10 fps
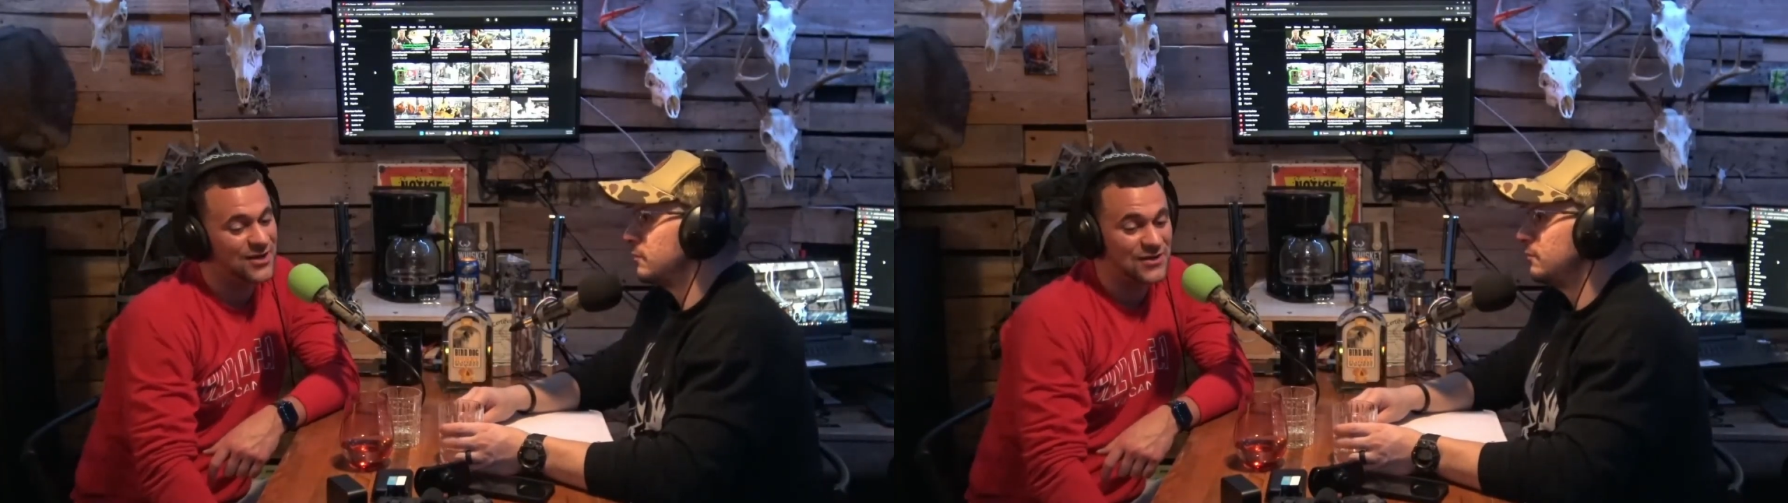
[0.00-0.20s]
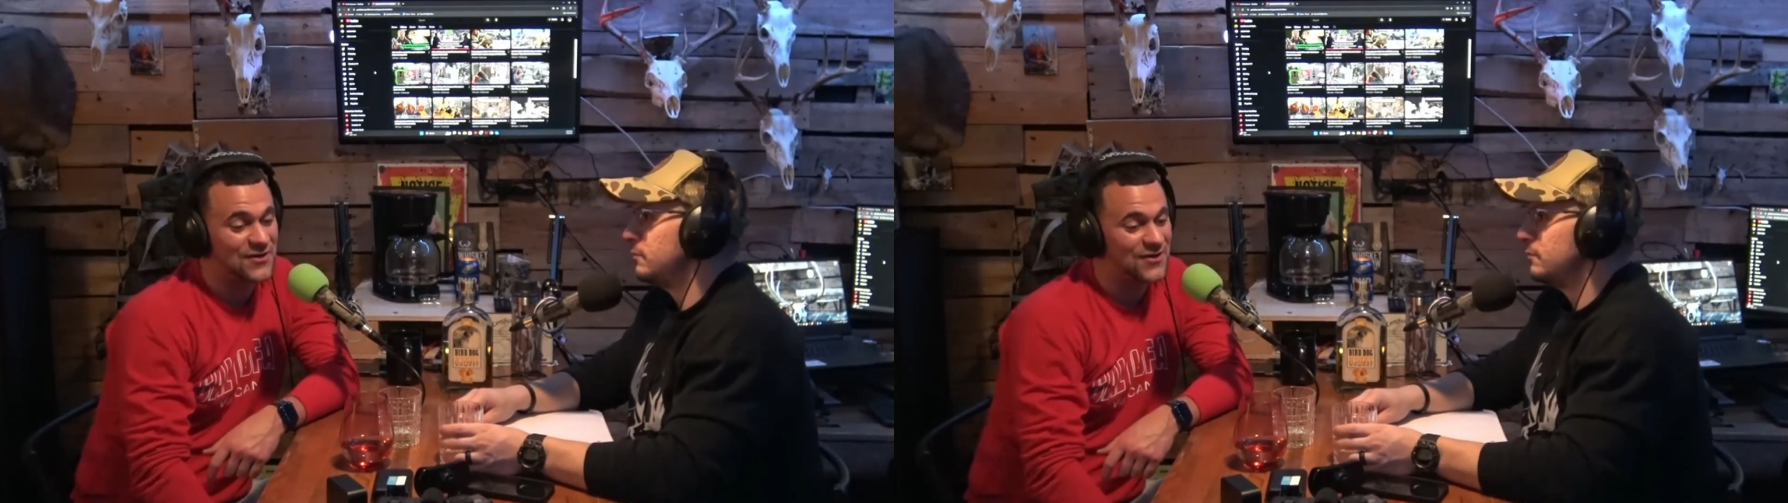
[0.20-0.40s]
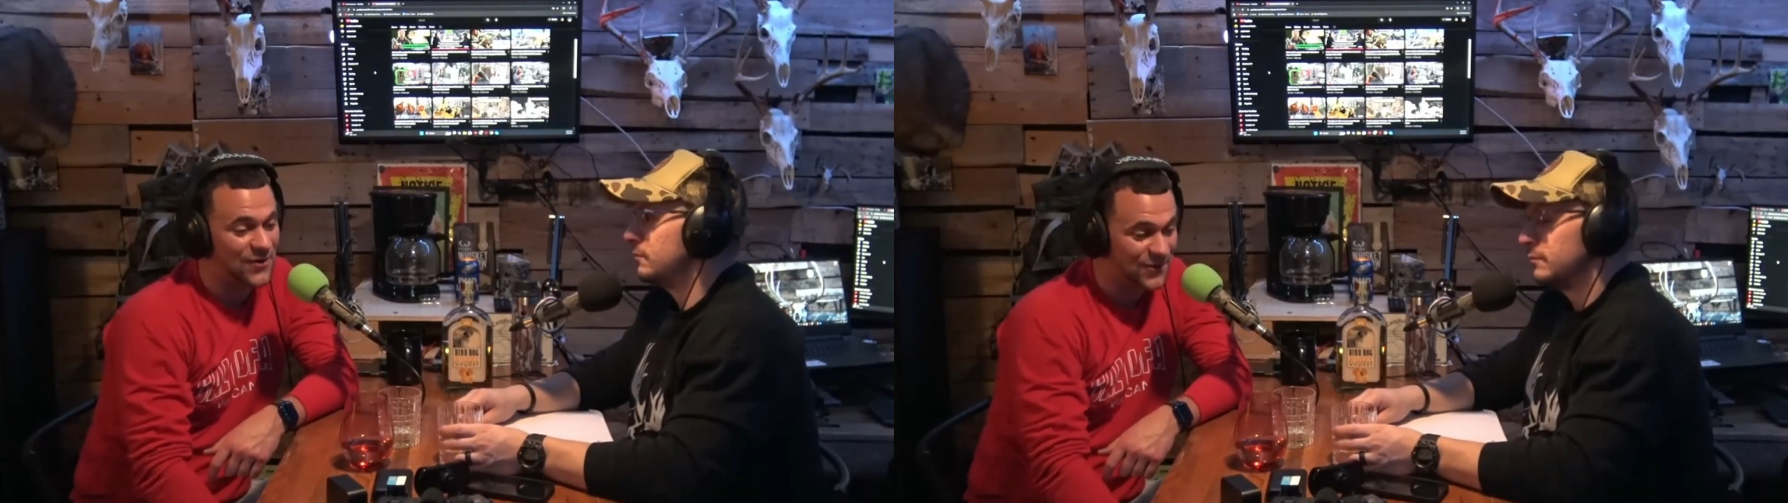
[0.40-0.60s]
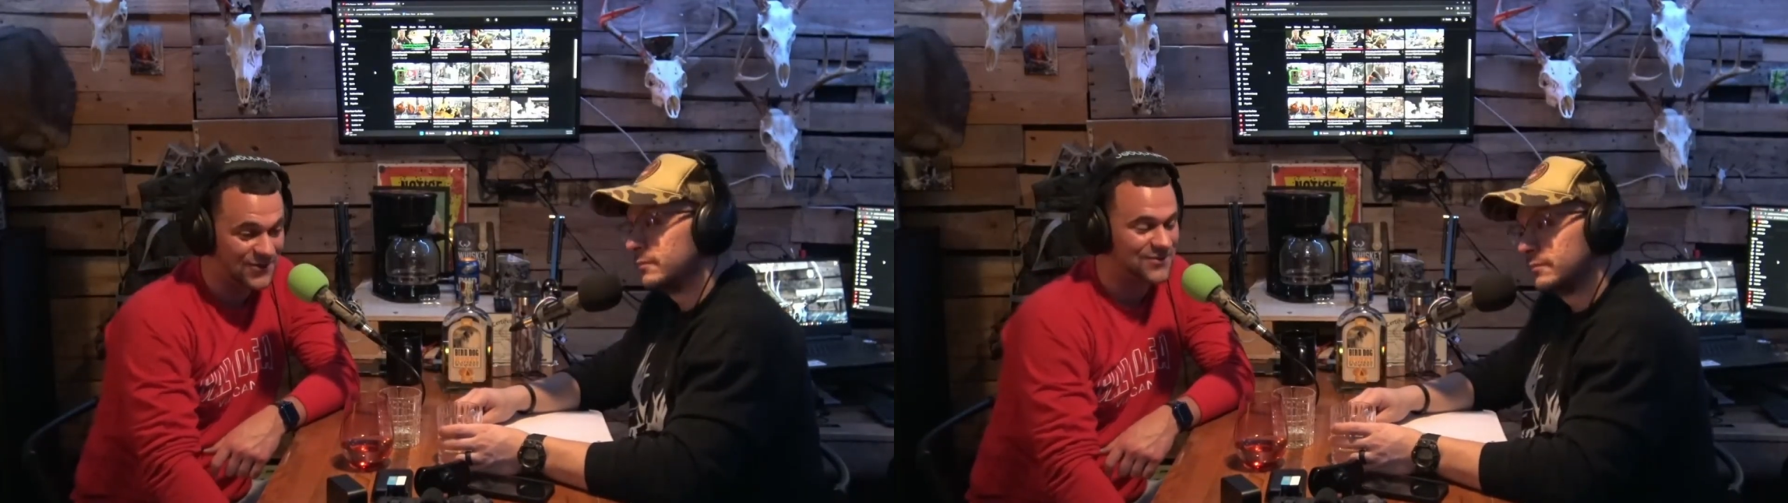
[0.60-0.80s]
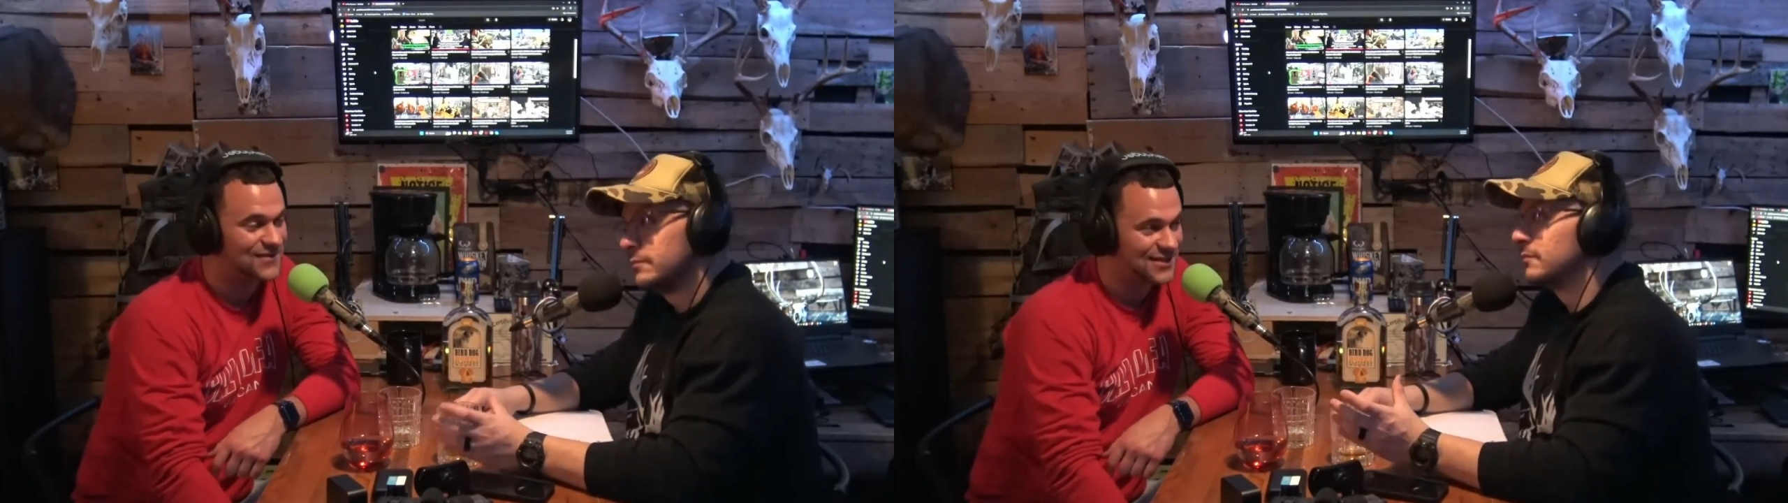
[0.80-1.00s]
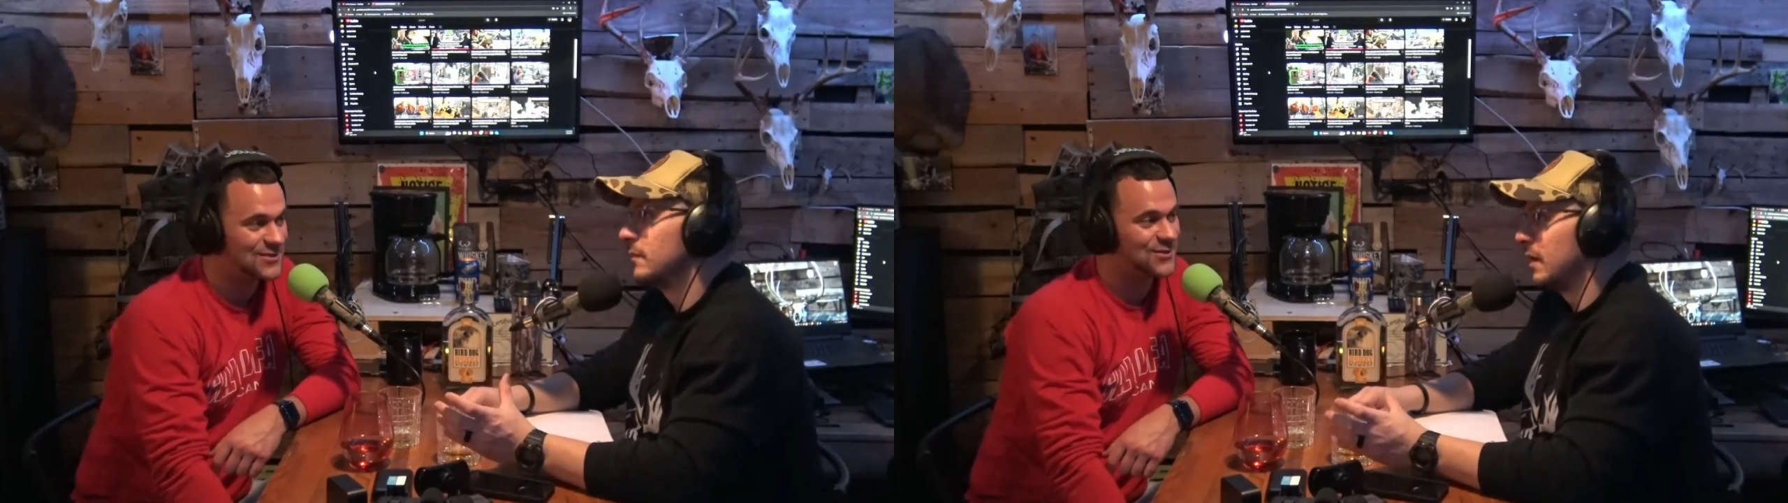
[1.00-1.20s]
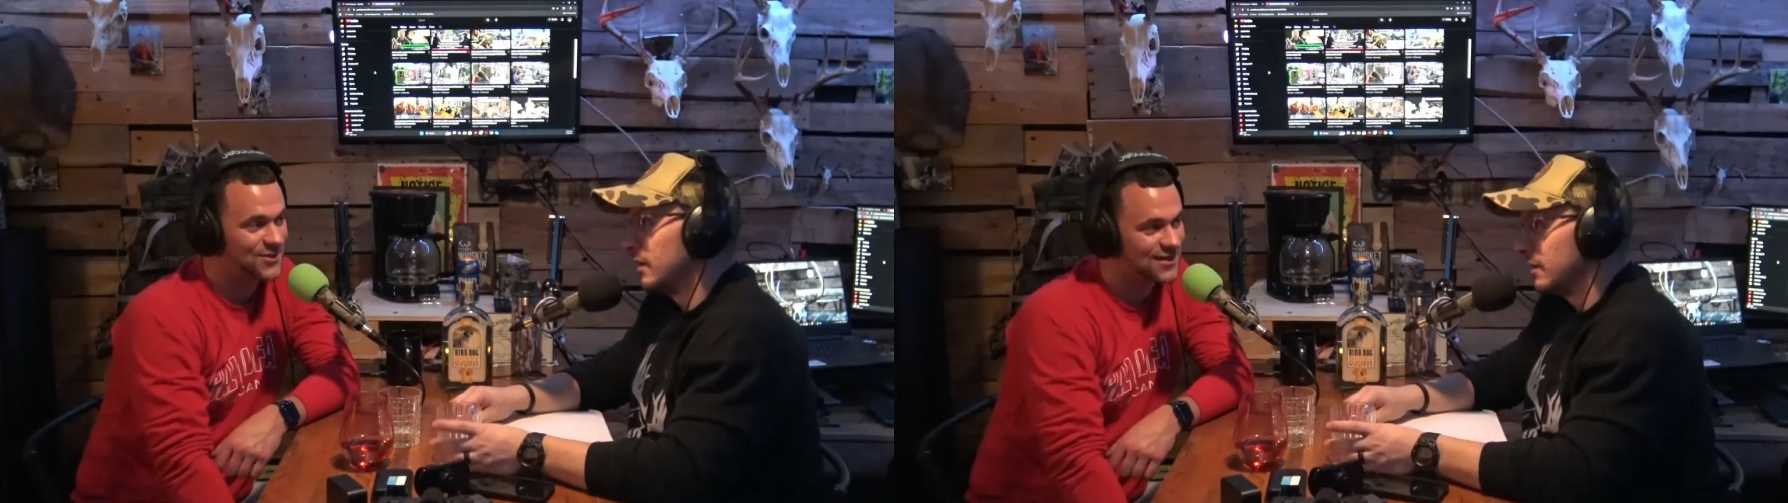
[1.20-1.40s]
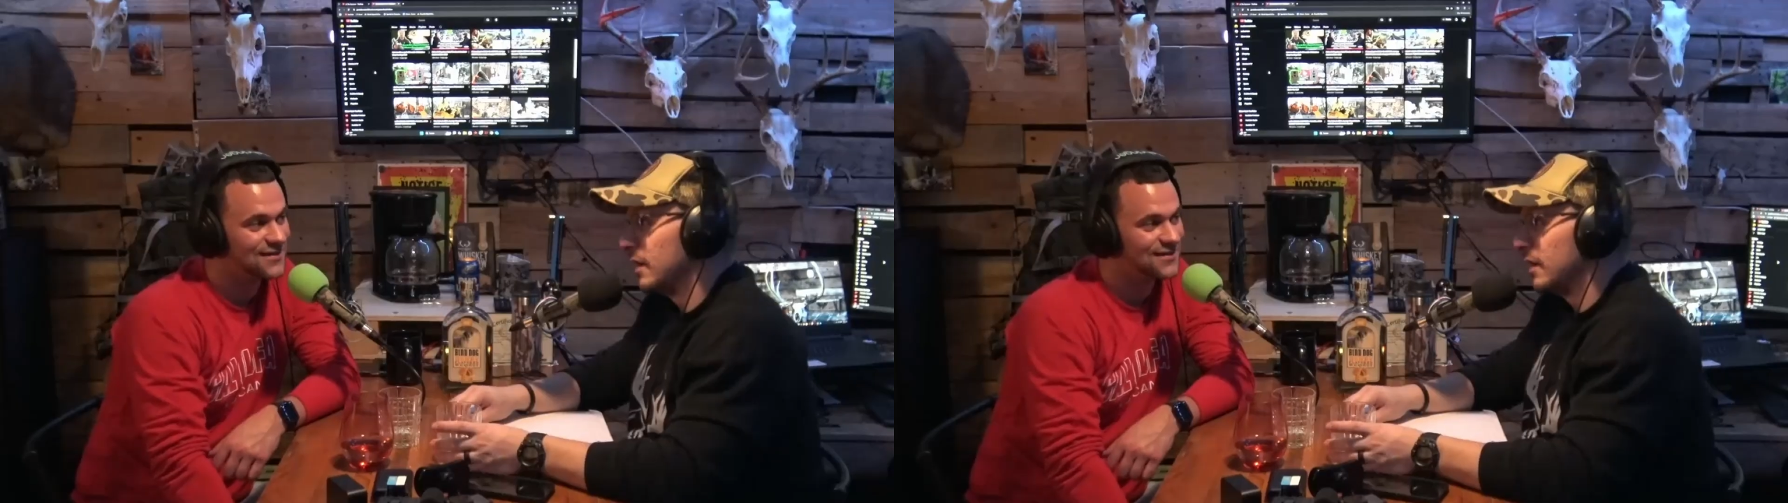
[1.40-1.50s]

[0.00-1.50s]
you're going to invest in your gear.